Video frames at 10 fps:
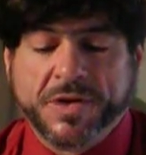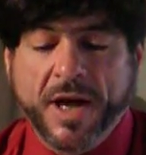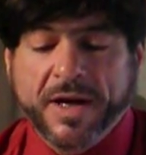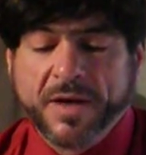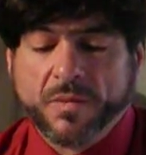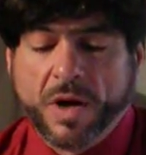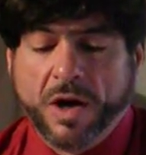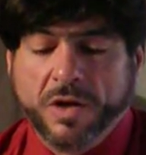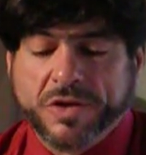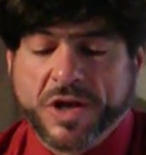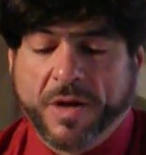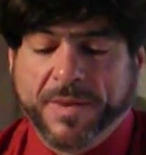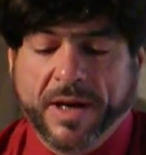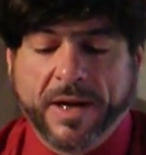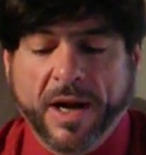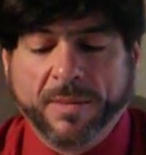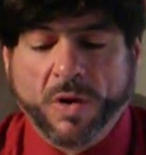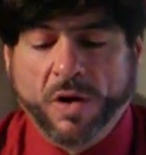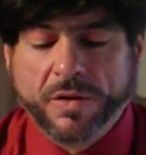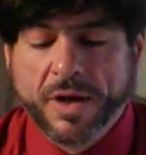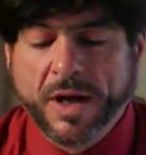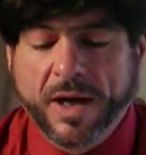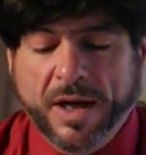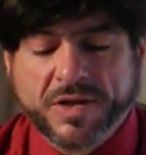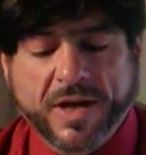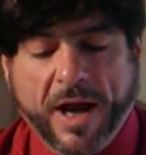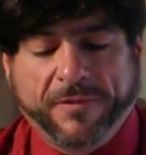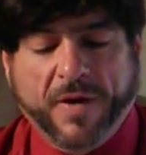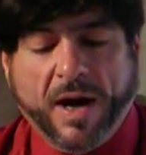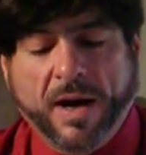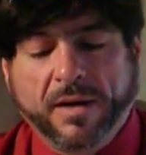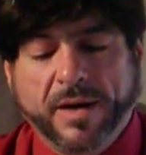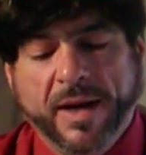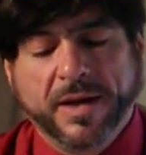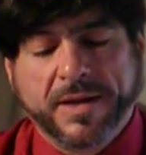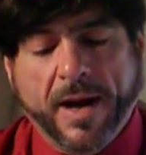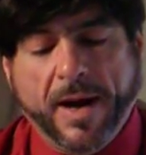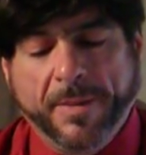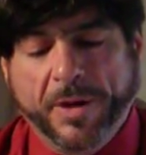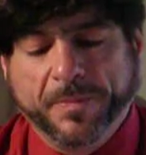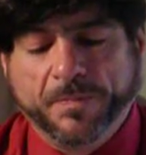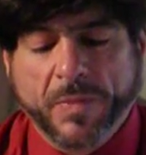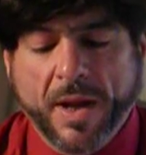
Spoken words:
Second row shall be an emerald, a sapphire, and a diamond.